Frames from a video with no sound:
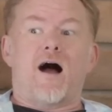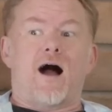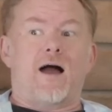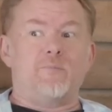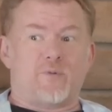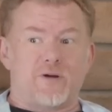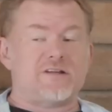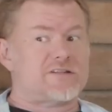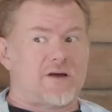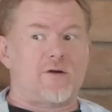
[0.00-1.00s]
I'm pretty
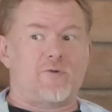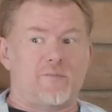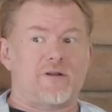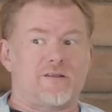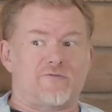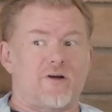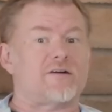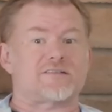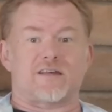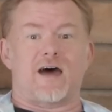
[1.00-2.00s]
sure I would have been on the
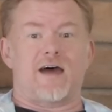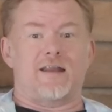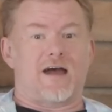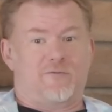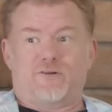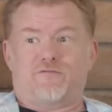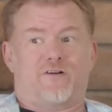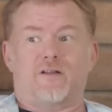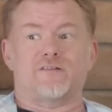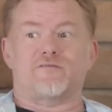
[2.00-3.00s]
wrong side. I would have
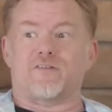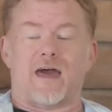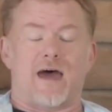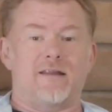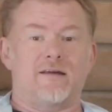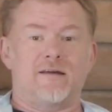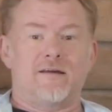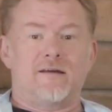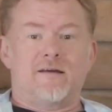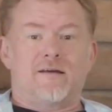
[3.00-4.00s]
fallen for that.
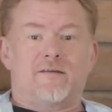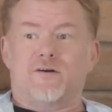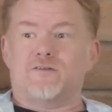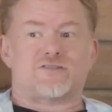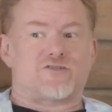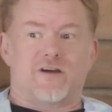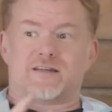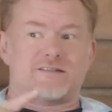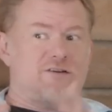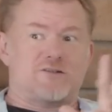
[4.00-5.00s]
Those
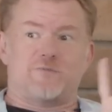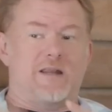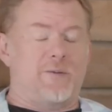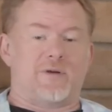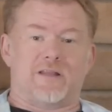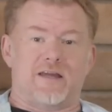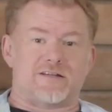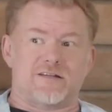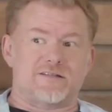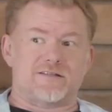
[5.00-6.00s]
tricks and those
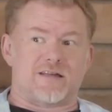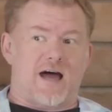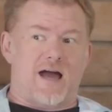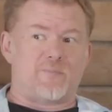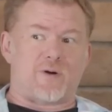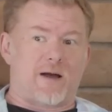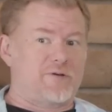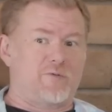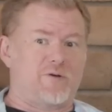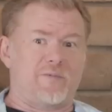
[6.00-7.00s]
manipulations, I
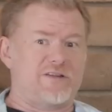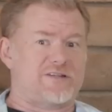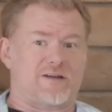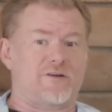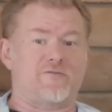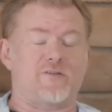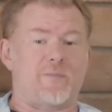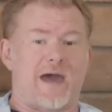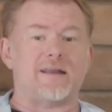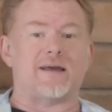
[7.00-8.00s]
probably would have been cheering for the
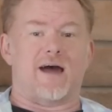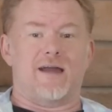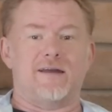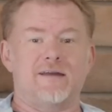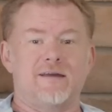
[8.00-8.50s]
bad guy.